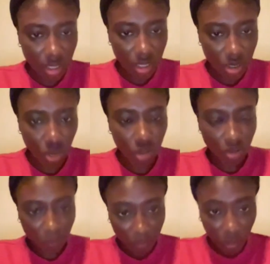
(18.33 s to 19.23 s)
So
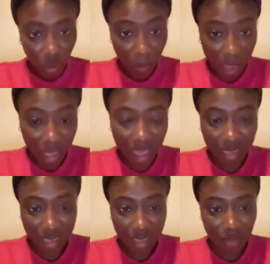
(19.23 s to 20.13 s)
you might get an
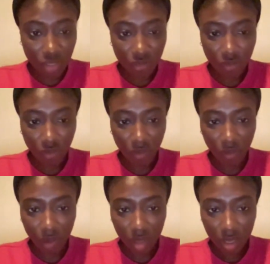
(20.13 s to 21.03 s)
exemption
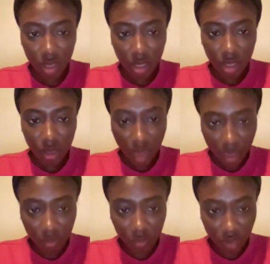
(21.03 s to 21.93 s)
for
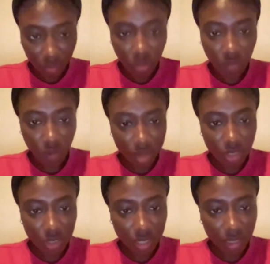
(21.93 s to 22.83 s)
the
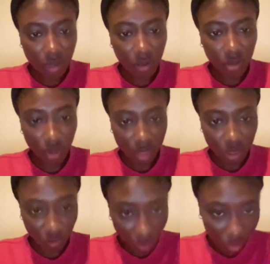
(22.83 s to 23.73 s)
functioning legal
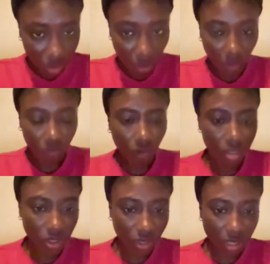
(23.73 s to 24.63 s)
knowledge 1 or
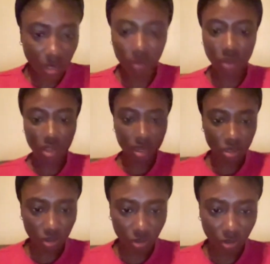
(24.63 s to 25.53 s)
functioning legal
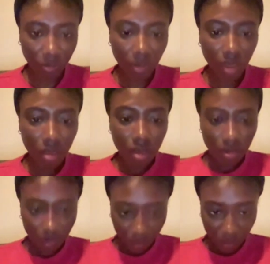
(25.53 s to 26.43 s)
knowledge 2,
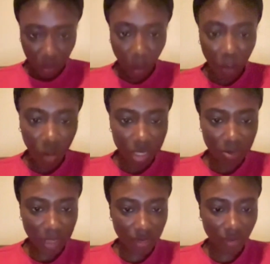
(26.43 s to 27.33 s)
but more
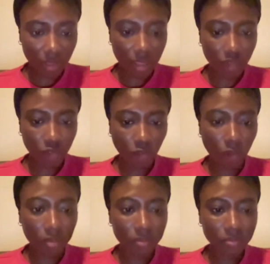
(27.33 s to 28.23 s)
specifically for